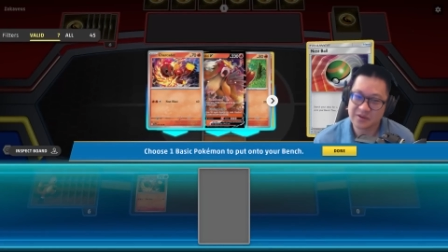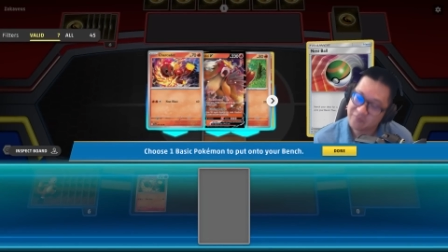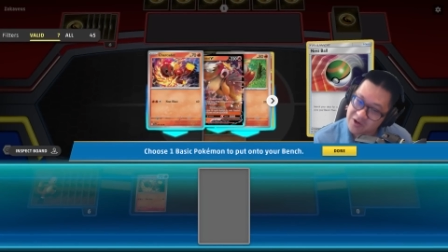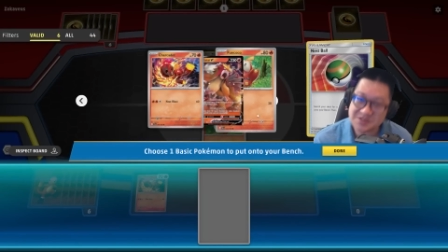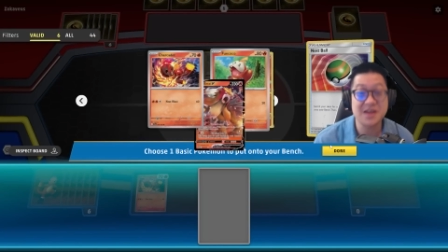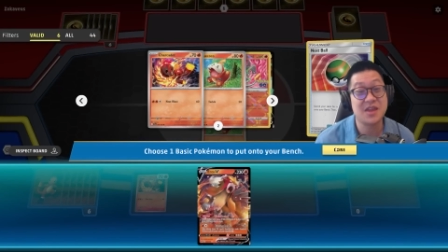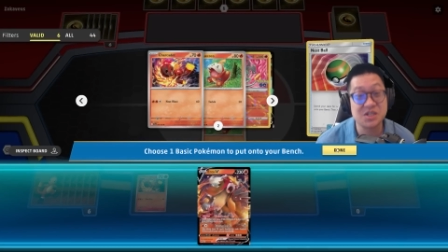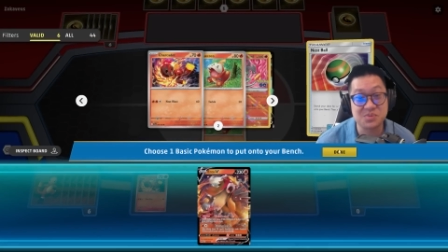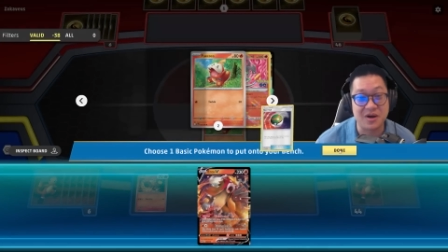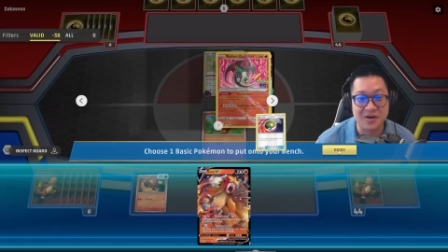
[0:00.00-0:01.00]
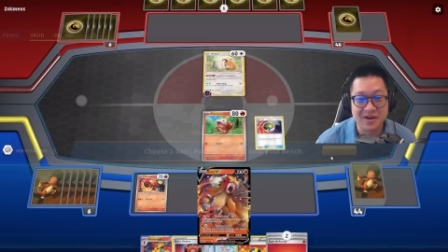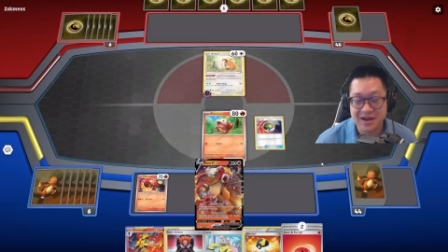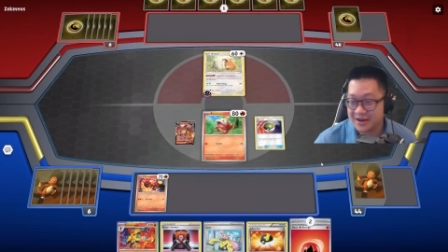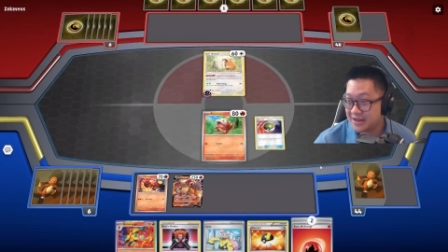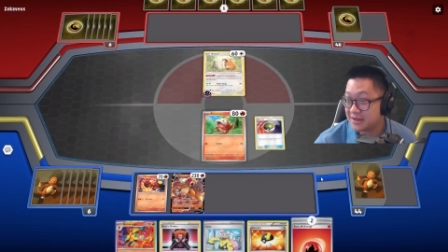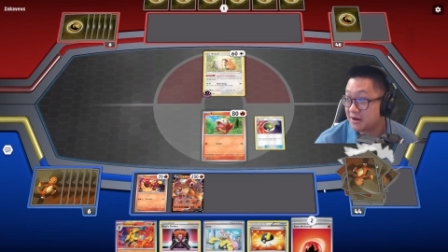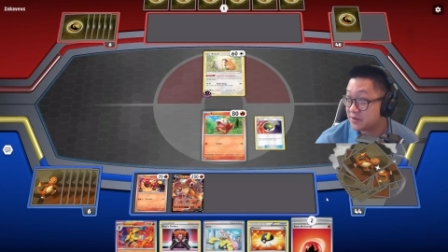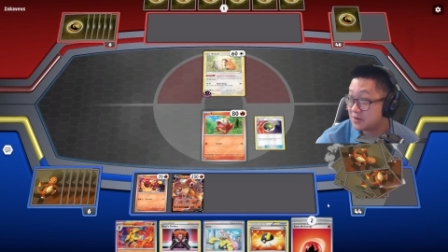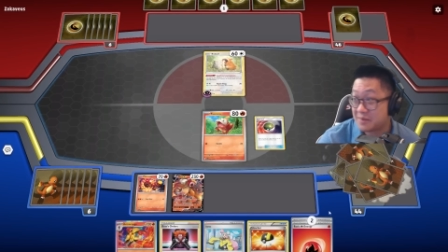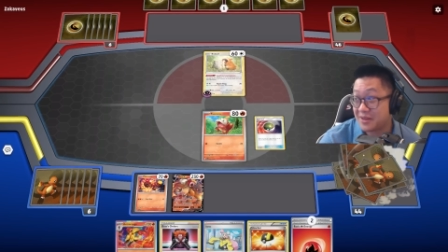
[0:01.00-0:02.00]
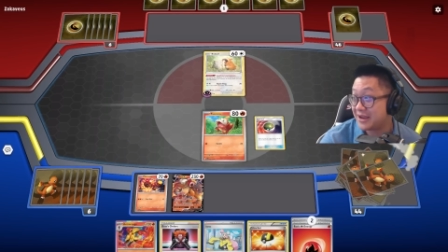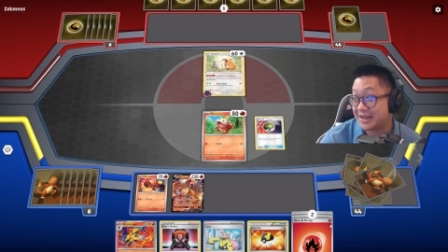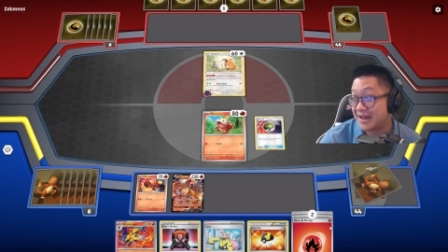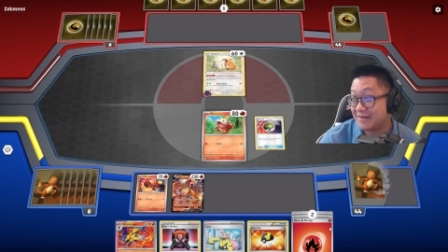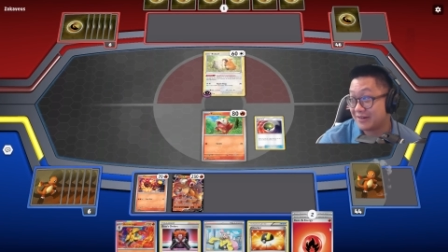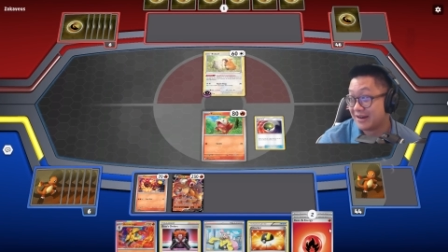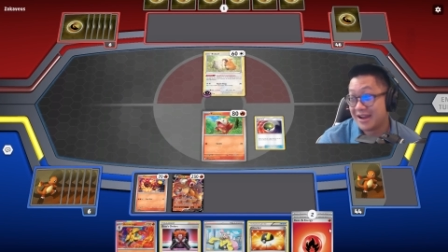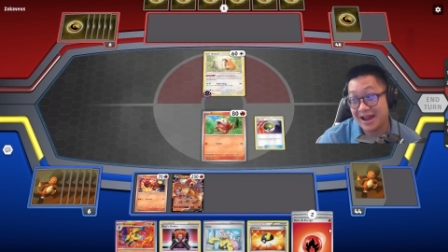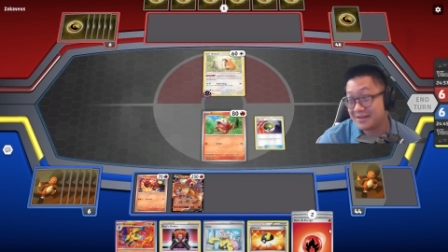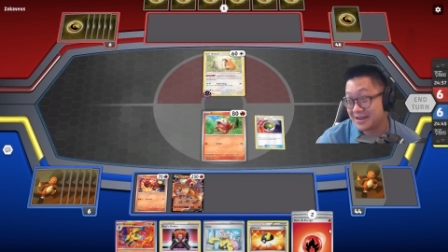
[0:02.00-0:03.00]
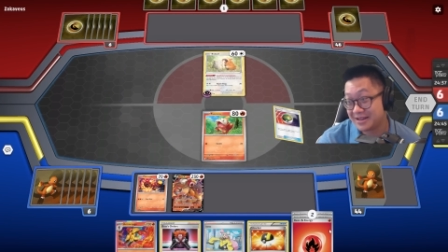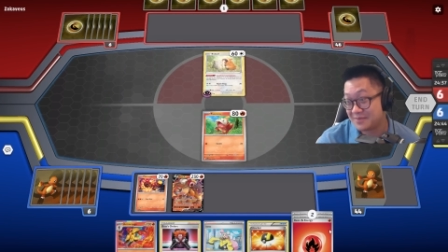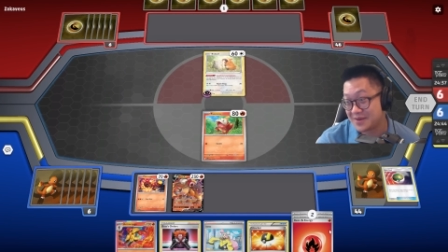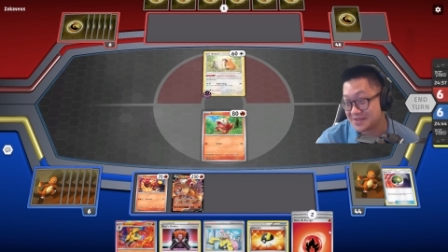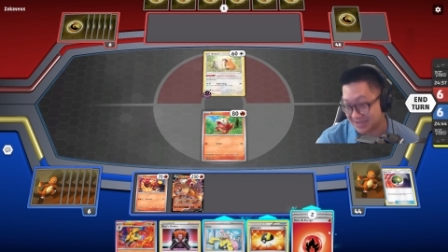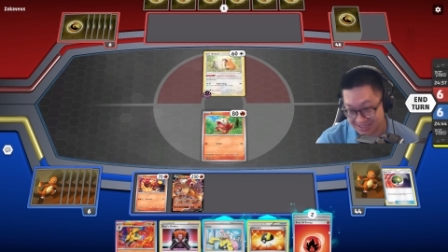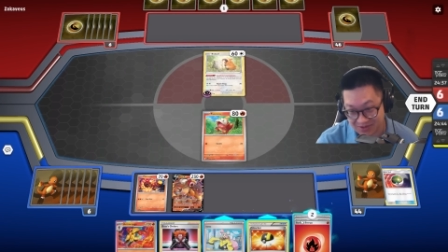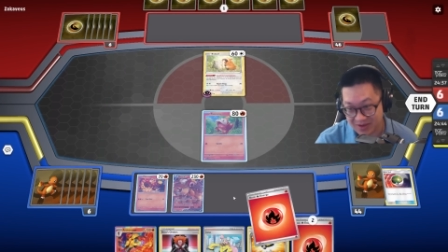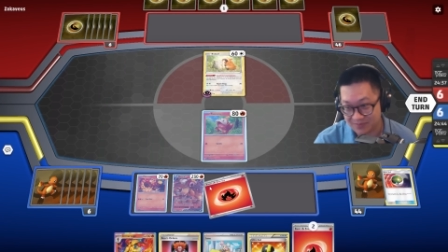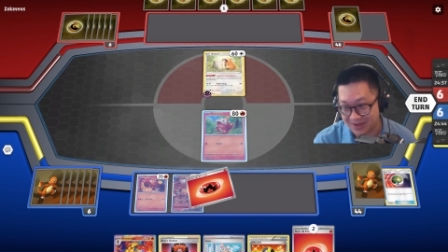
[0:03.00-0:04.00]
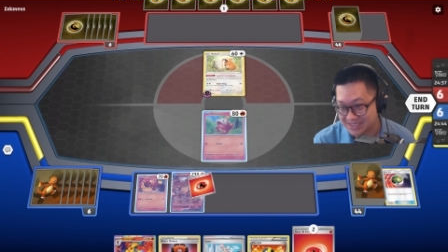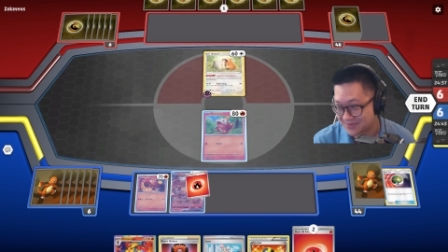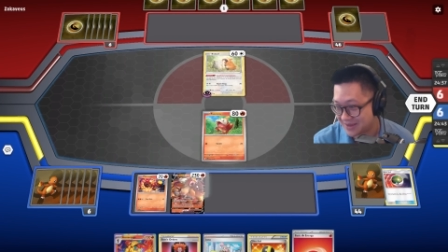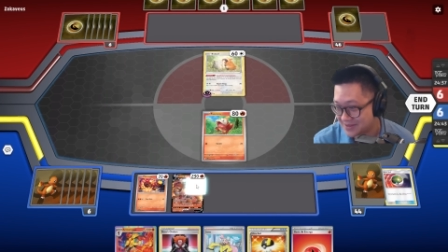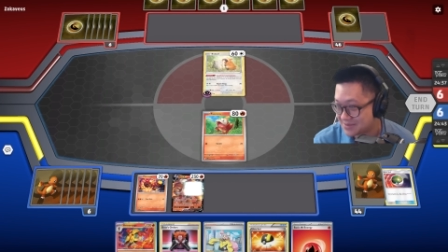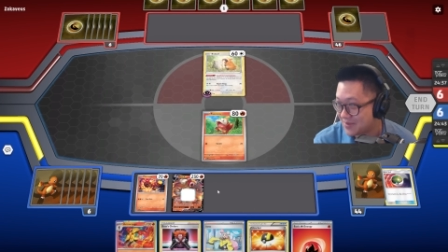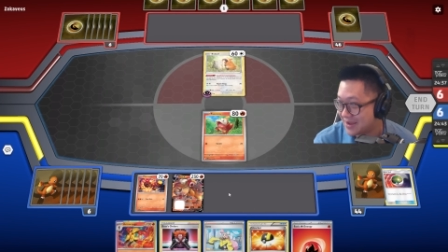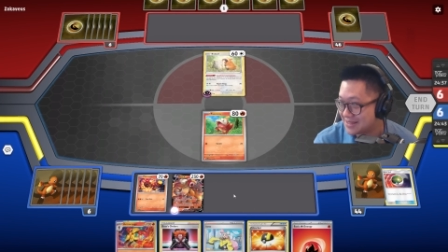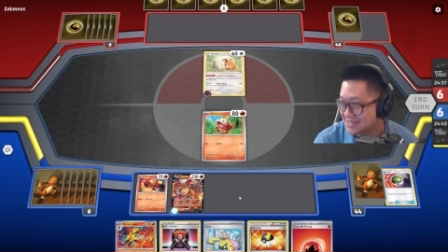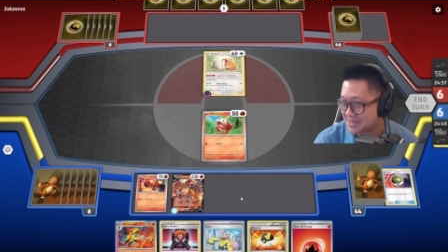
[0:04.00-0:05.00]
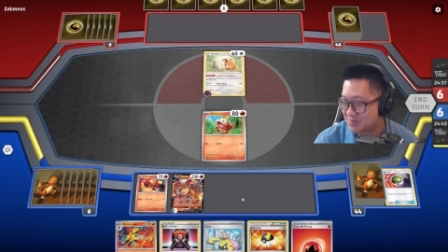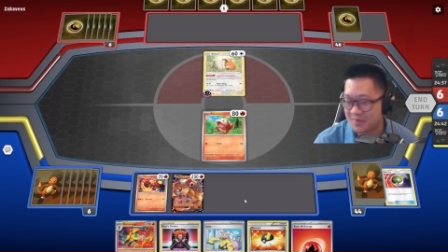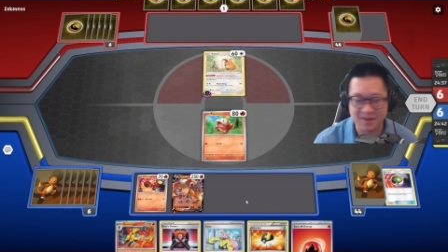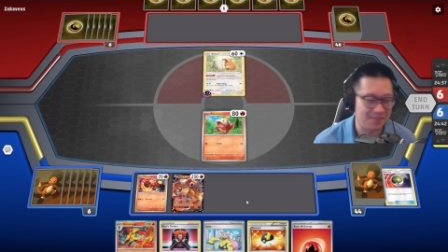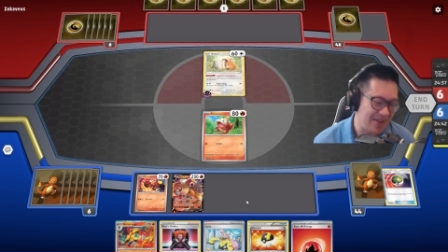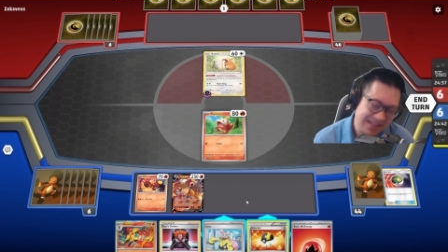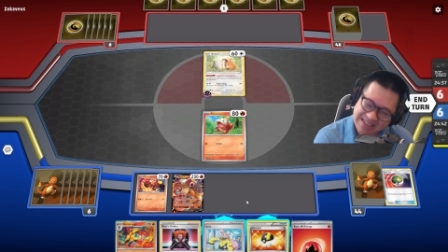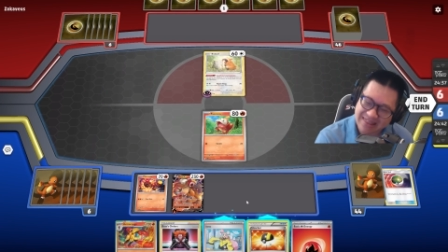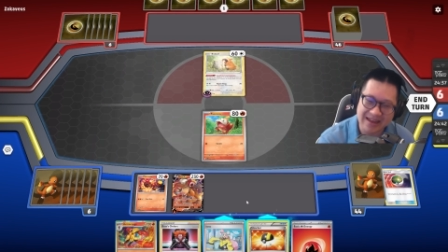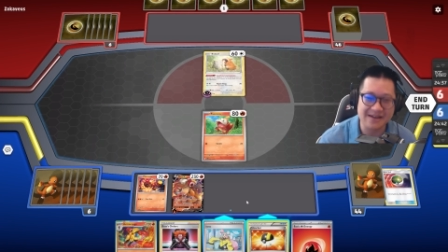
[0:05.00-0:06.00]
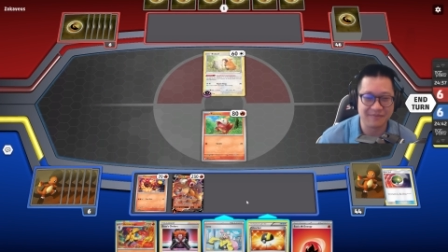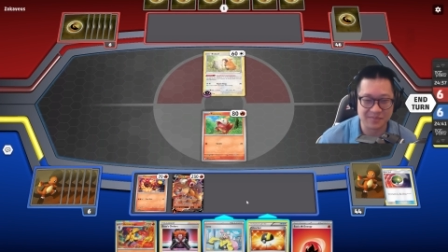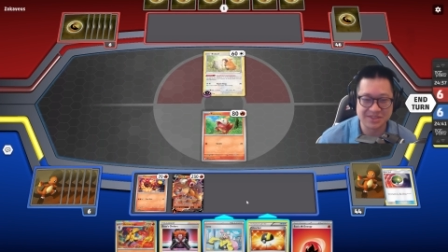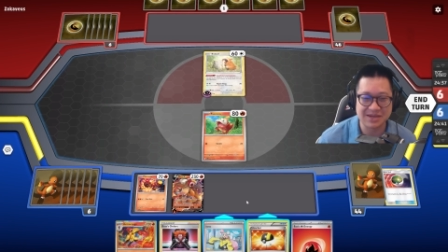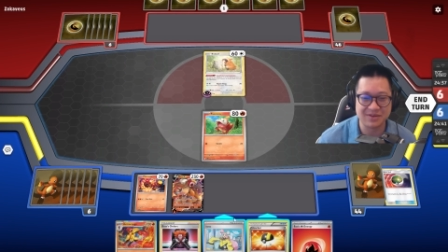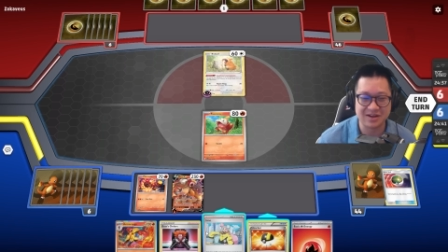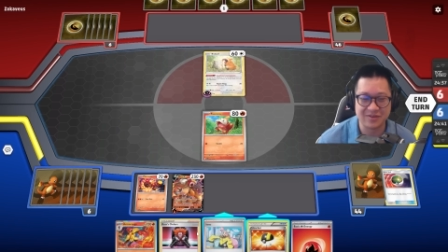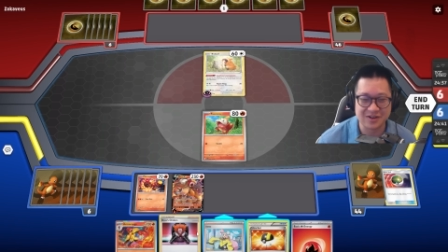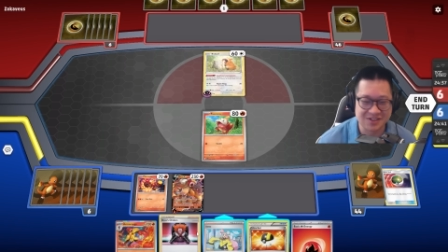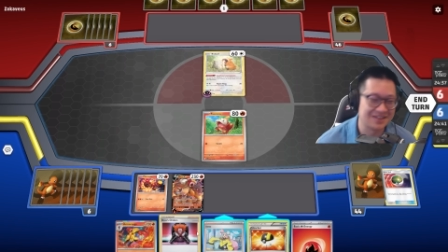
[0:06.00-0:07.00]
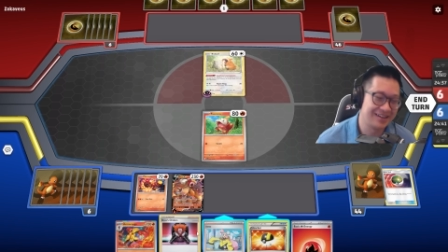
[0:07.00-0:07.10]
First, I nest ball. And then, Donald, you're not playing any cover. I don't hear any music. Let's go ahead and play something else. Let's play This is the Peace and Love from Steven Universe.